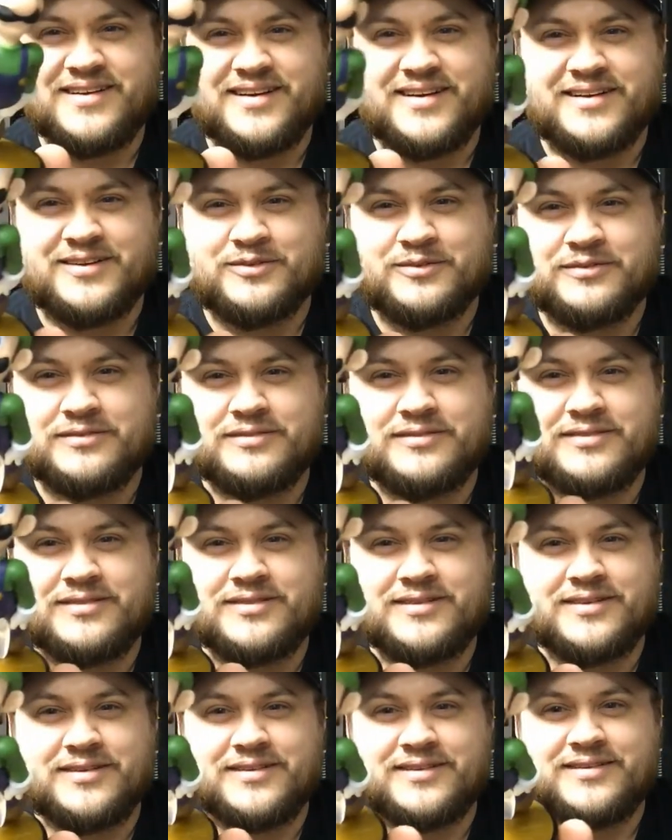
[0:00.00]
I don't...
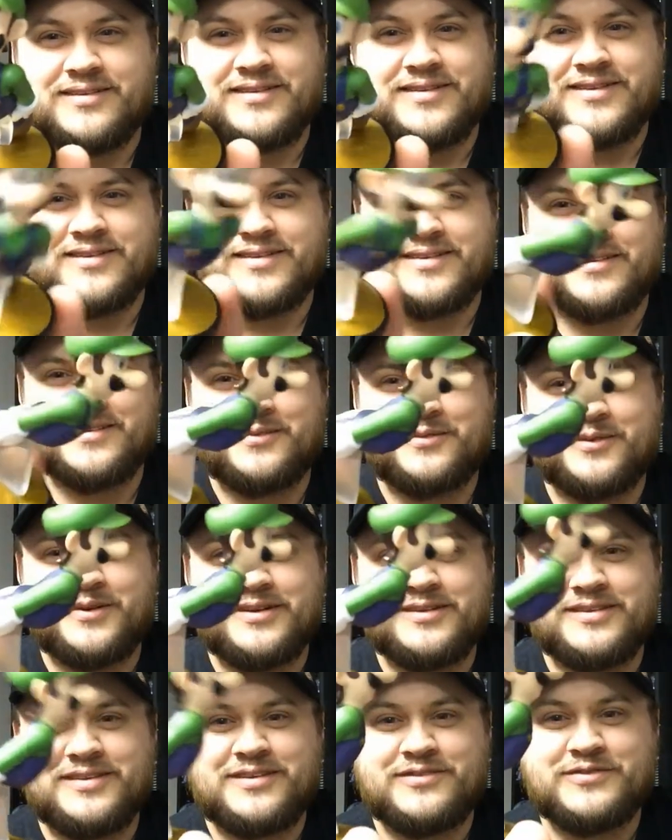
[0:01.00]
What
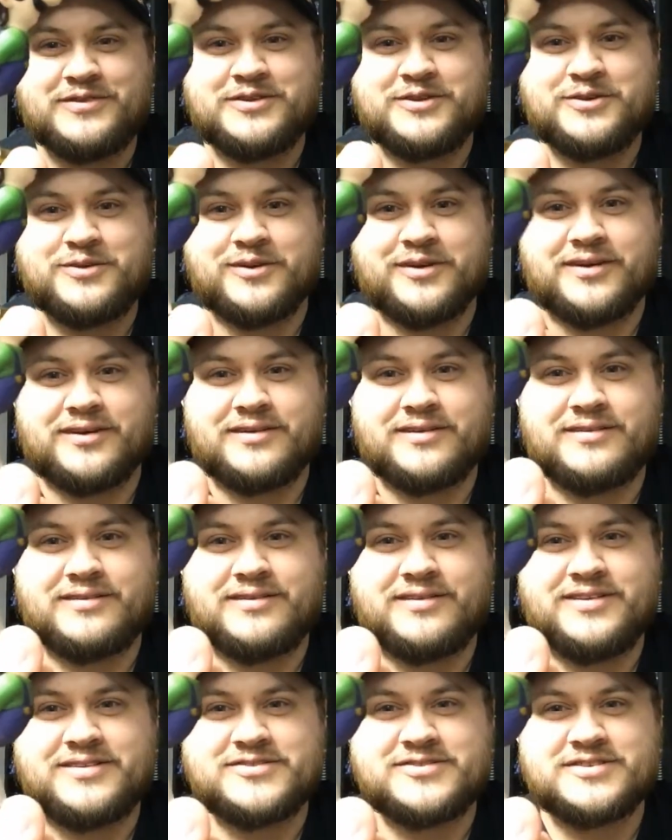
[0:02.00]
is he even doing?
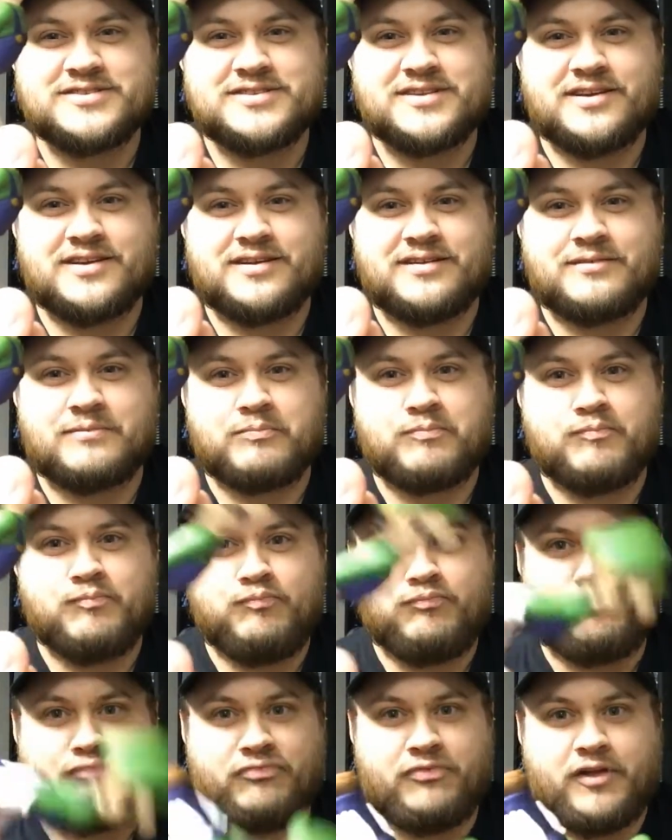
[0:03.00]
He's just like...
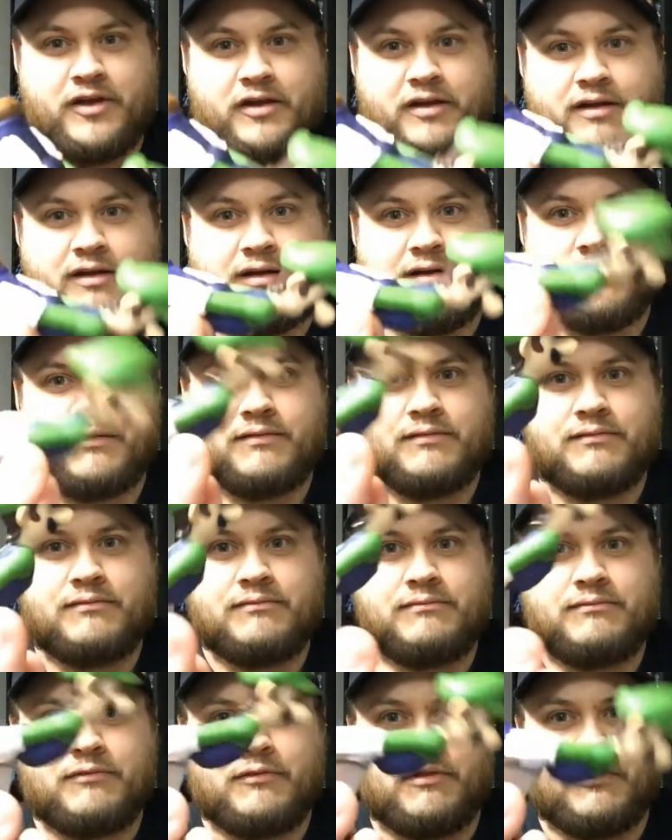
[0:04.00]
I
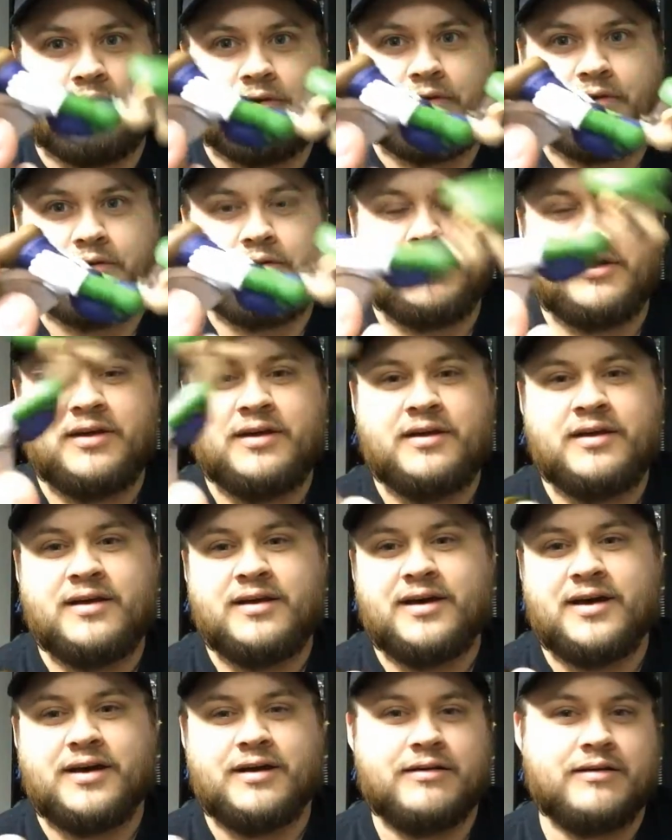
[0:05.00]

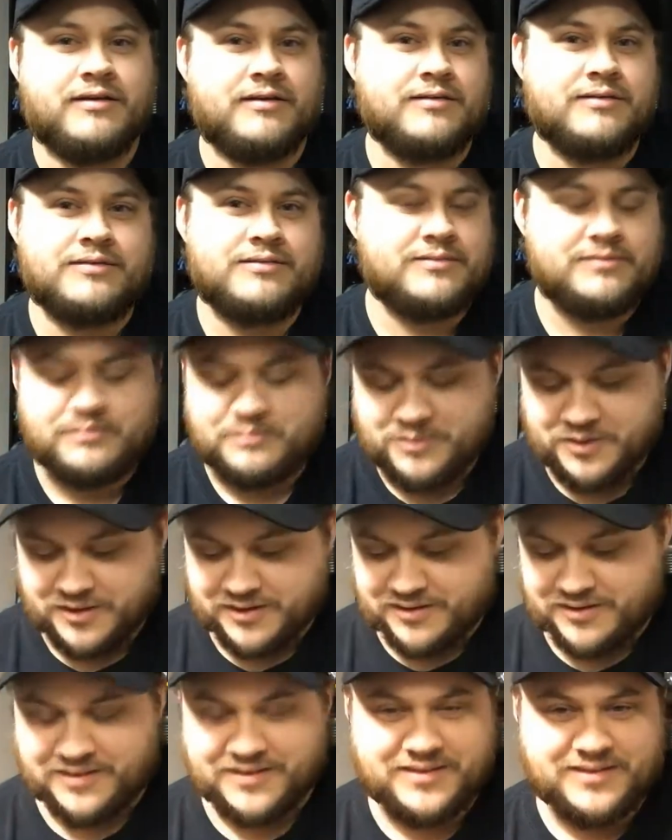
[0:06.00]
don't know, but
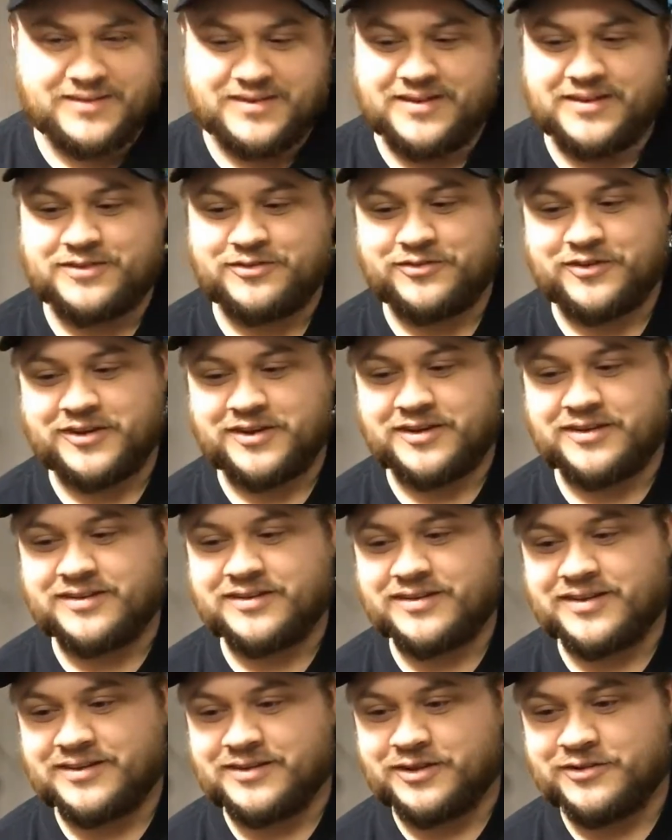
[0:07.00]
it's funny.
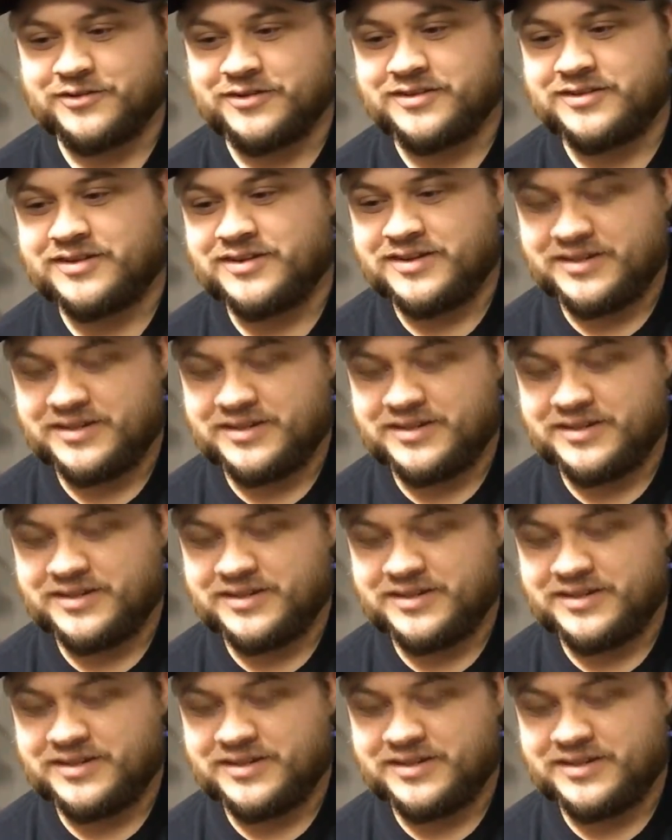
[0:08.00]
I love it.